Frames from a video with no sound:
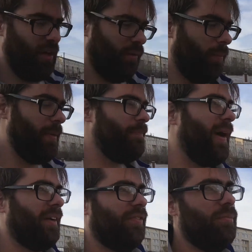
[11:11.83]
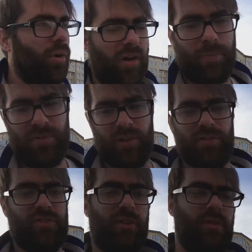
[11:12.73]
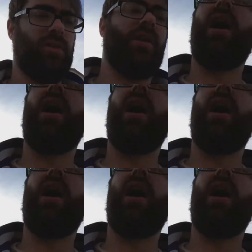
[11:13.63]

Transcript: I will be back for more episodes soon.